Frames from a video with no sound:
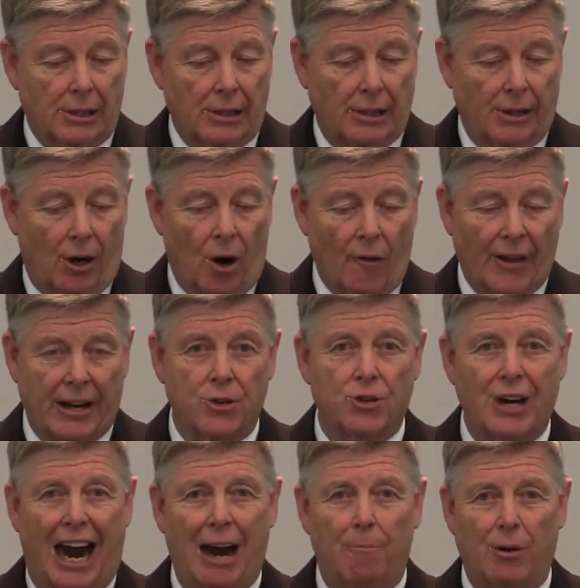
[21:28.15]
And all the
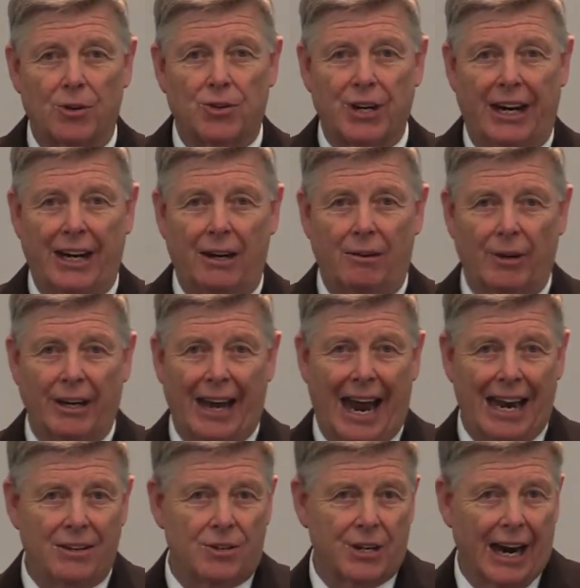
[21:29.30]
disciples see,
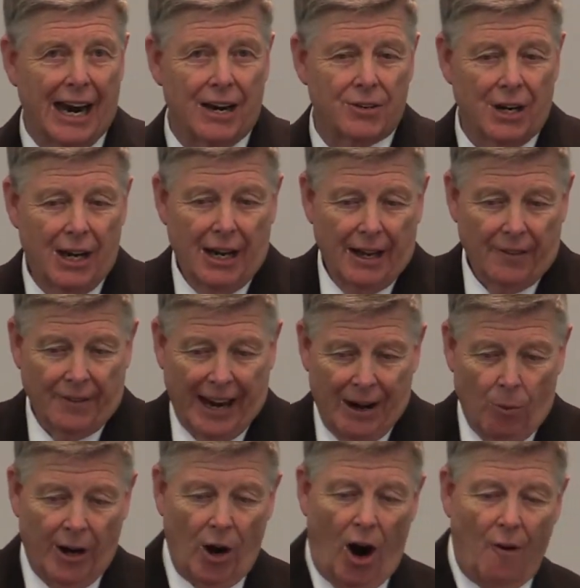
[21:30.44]
Renan says, they
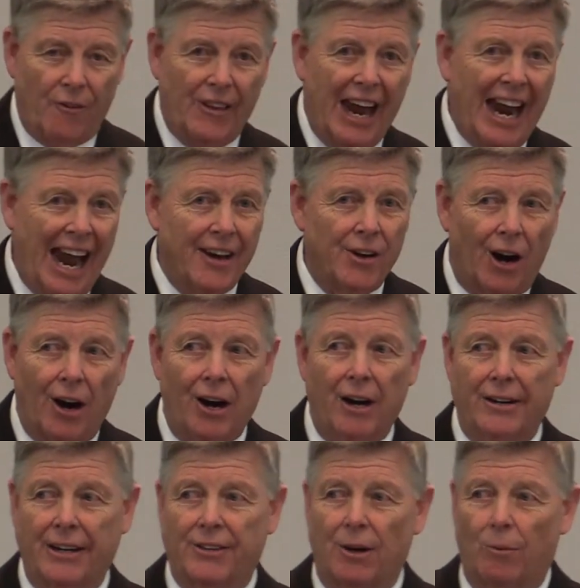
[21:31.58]
went off and they hadn't heard
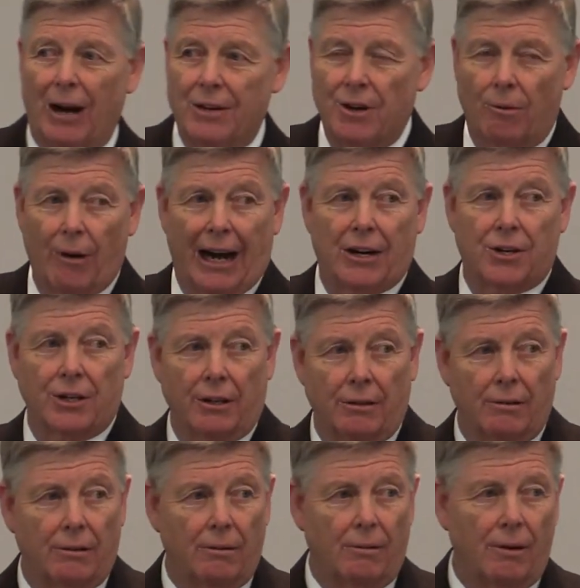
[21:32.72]
that the resurrection
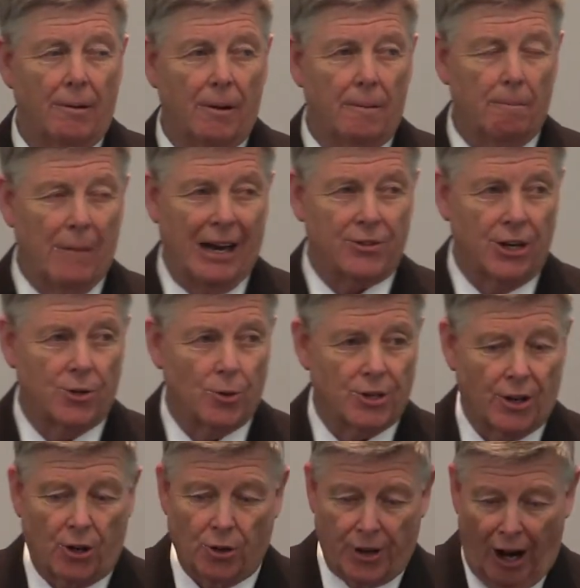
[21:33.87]
message was
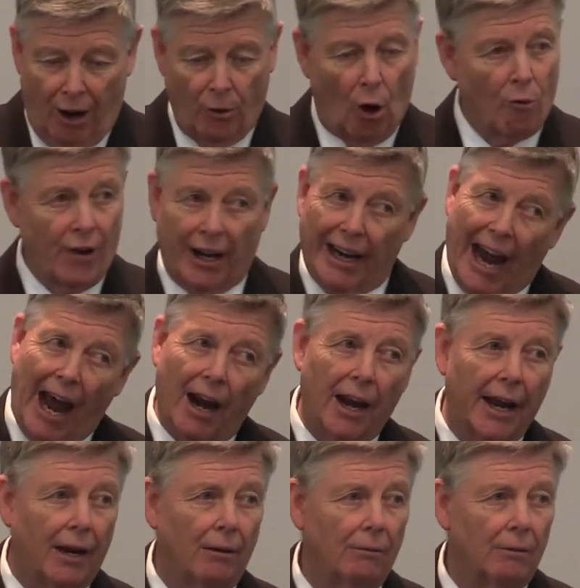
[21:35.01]
because they're over there in
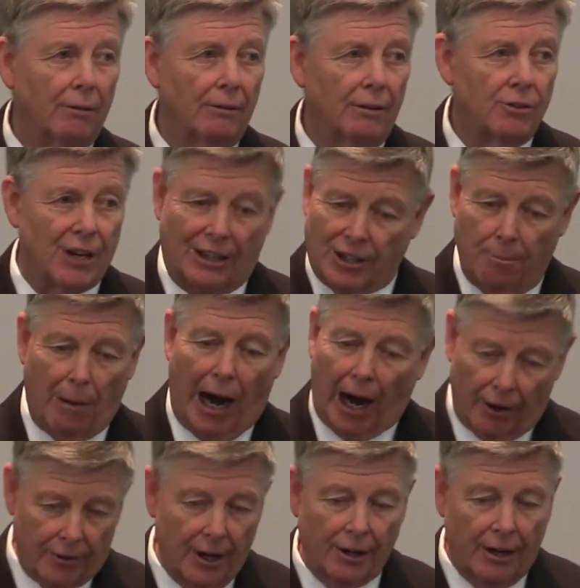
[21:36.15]
Galilee, 60
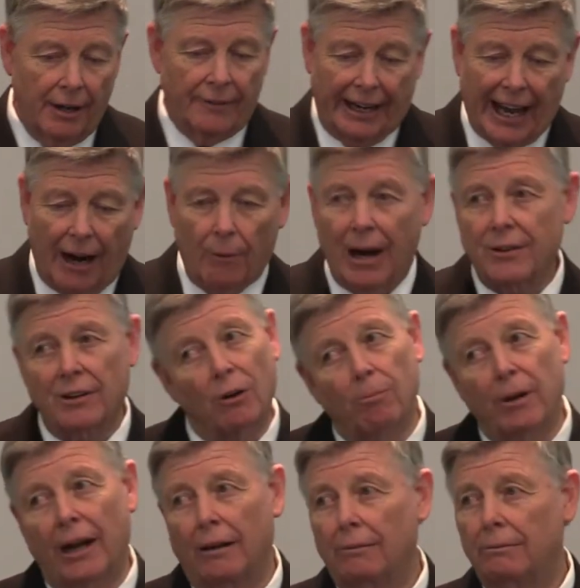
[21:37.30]
miles. They got to rest a little
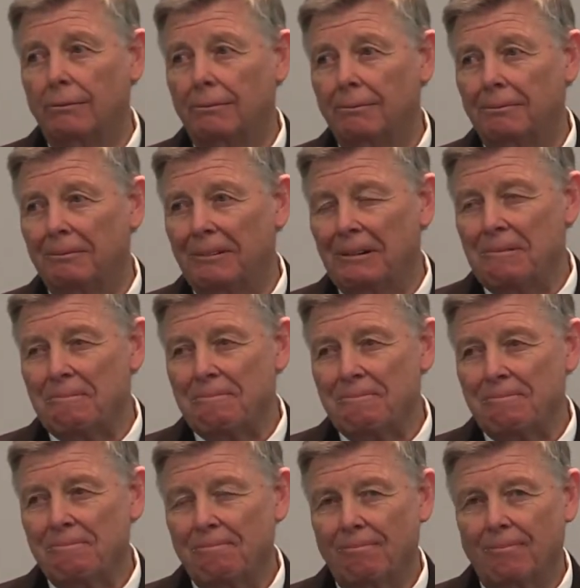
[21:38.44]
bit.
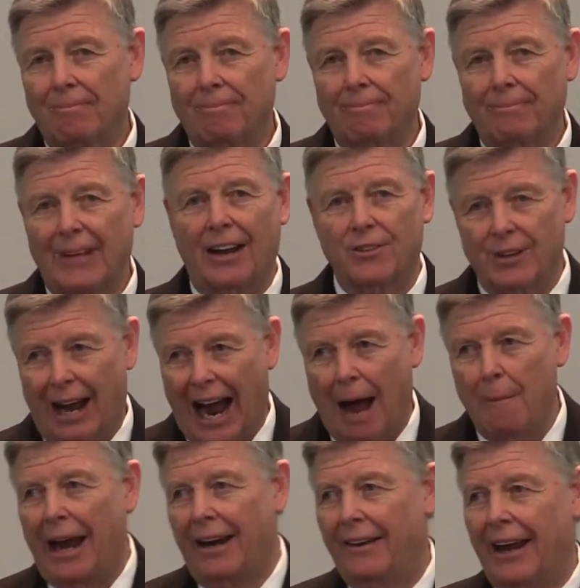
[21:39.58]
That's I'm
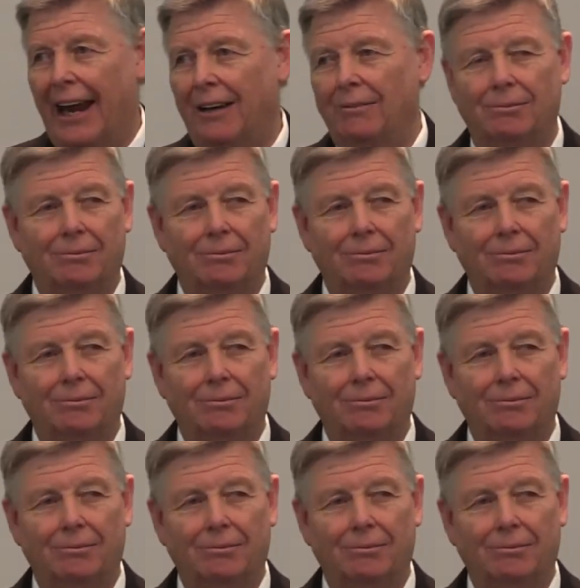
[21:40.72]
adding that.